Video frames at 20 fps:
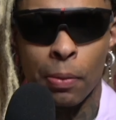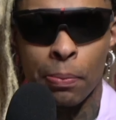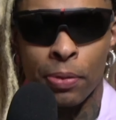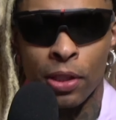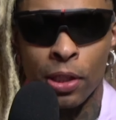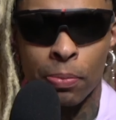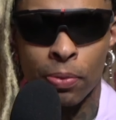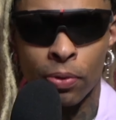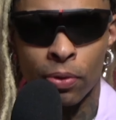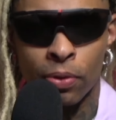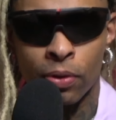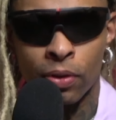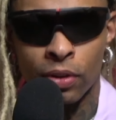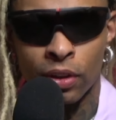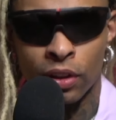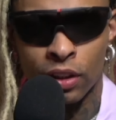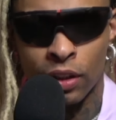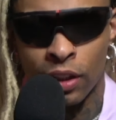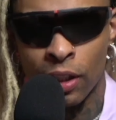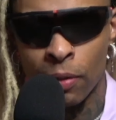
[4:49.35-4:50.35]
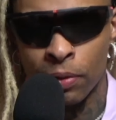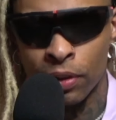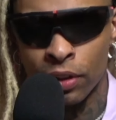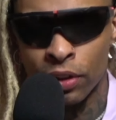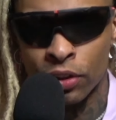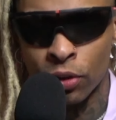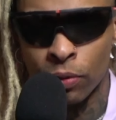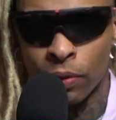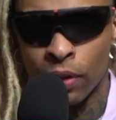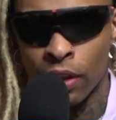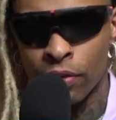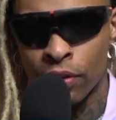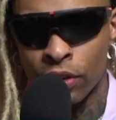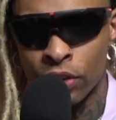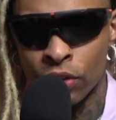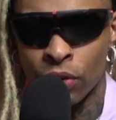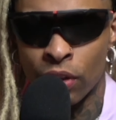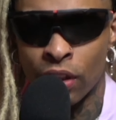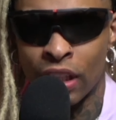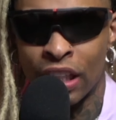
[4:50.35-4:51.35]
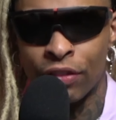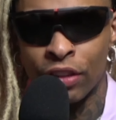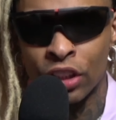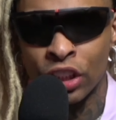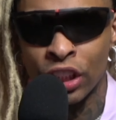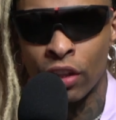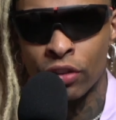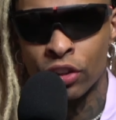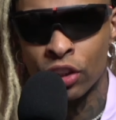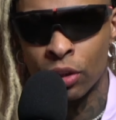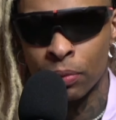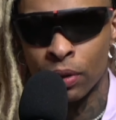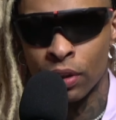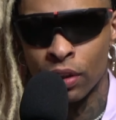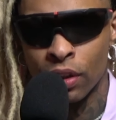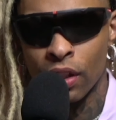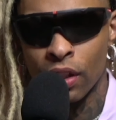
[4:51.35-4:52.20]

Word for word: people, celebrities or whatever is gonna like reach out to me.